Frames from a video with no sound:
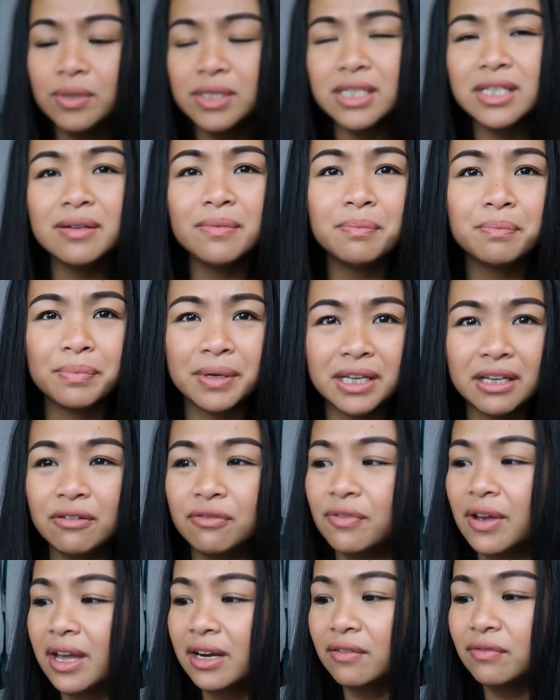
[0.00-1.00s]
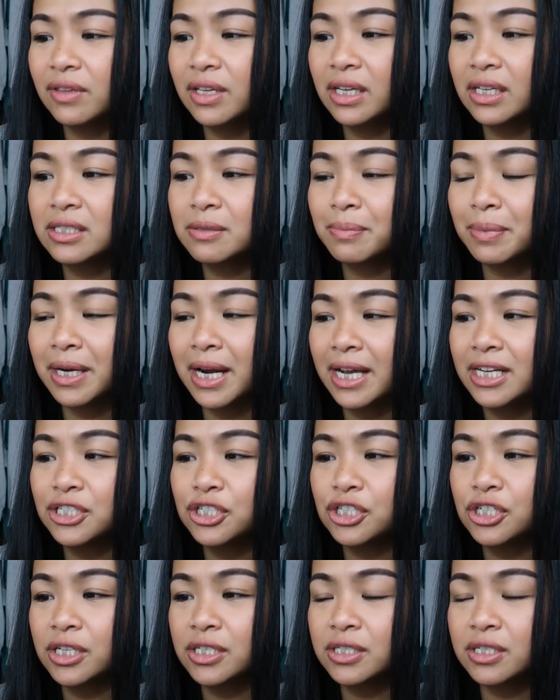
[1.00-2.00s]
I wasn't a big fan of this, but I
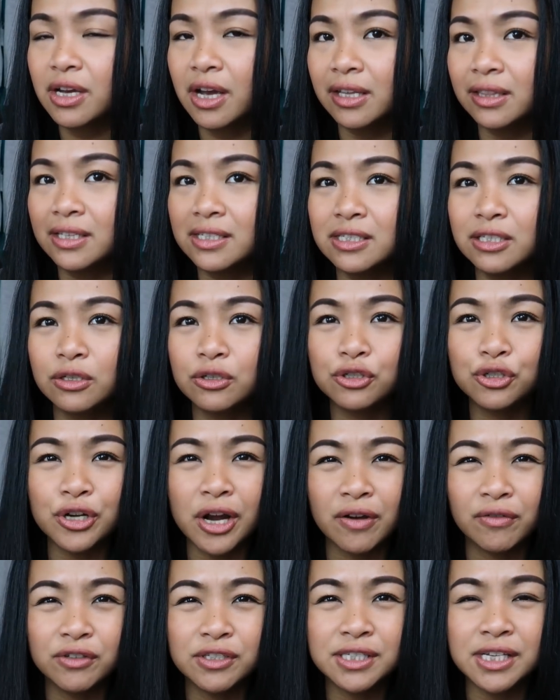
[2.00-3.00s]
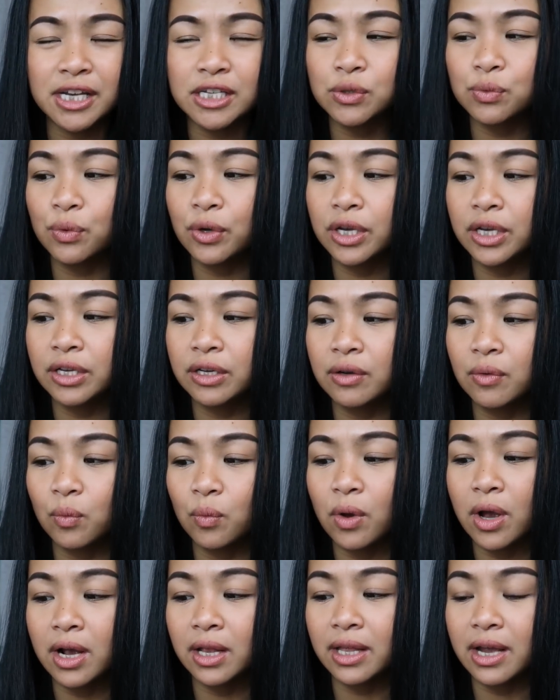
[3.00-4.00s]
just got this little travel size one
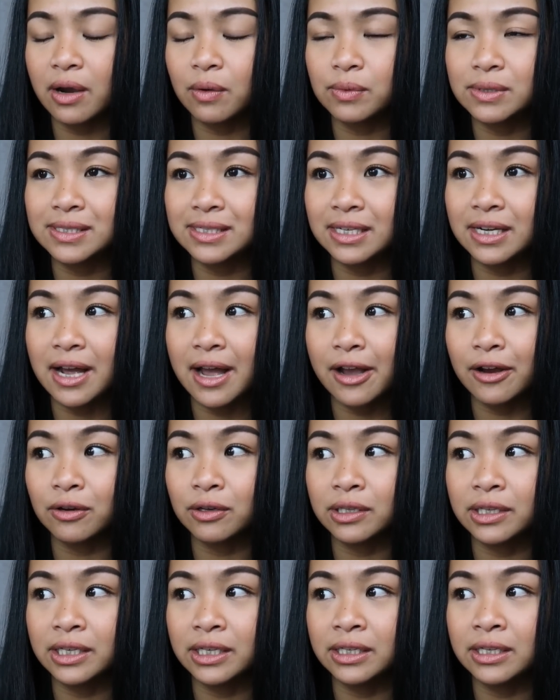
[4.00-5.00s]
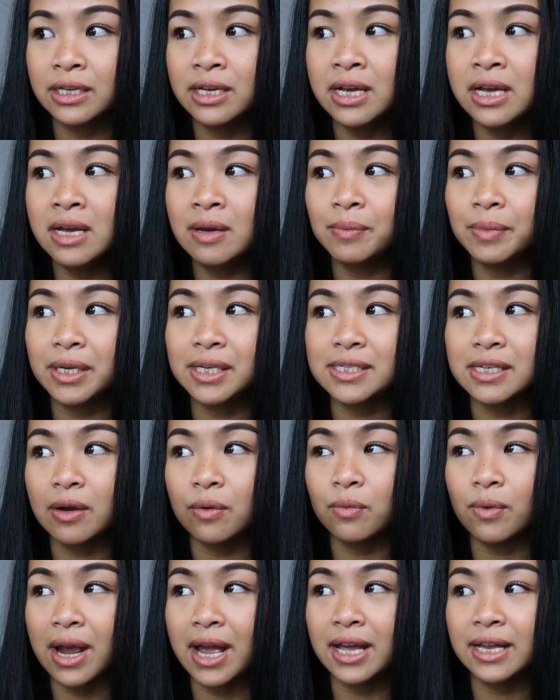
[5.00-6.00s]
while I was in Ireland because I
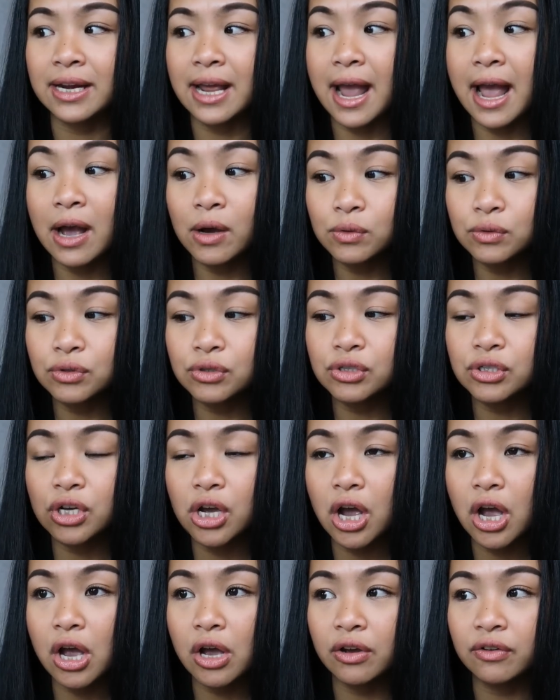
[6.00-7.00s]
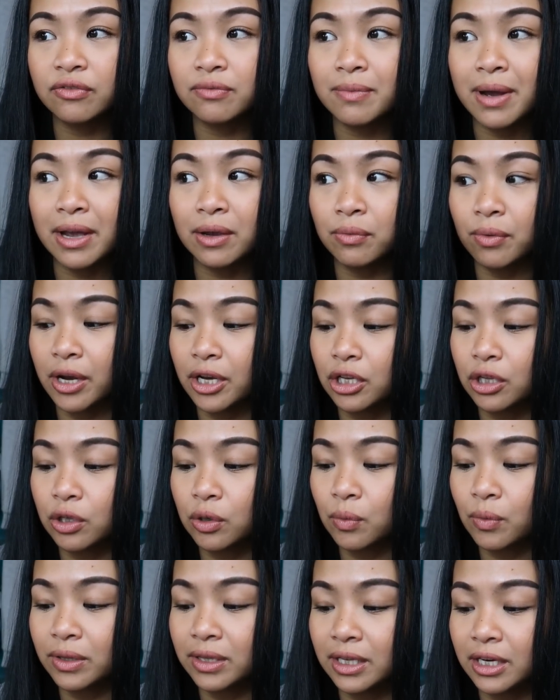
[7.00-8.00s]
ran out of my
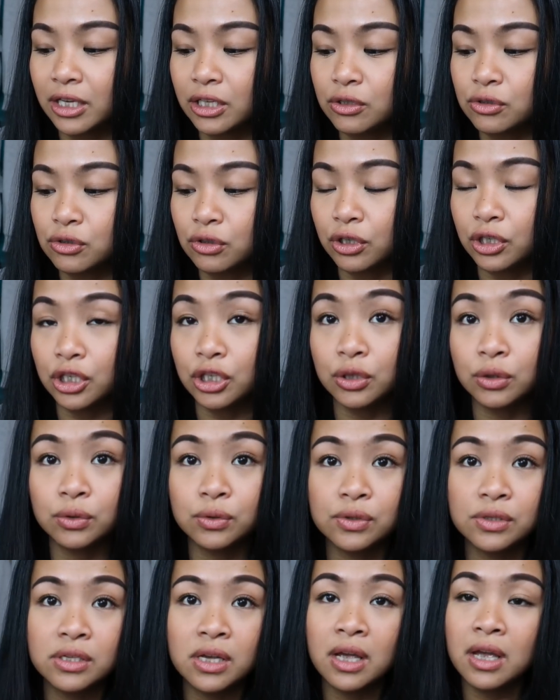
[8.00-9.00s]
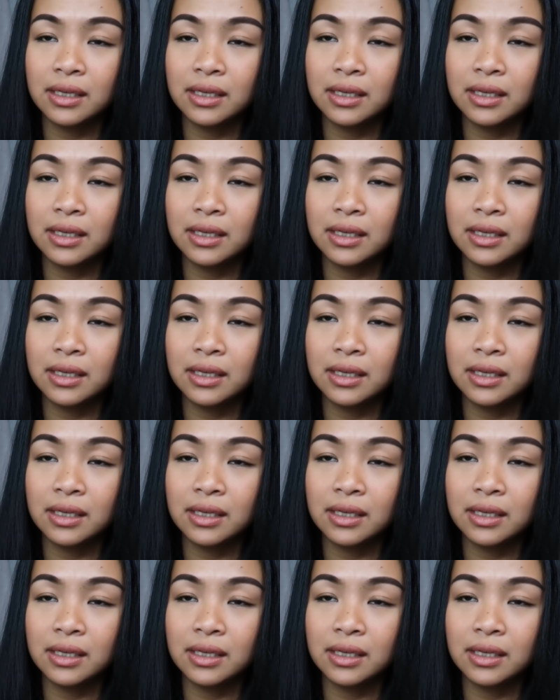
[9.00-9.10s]
regular one that I usually use.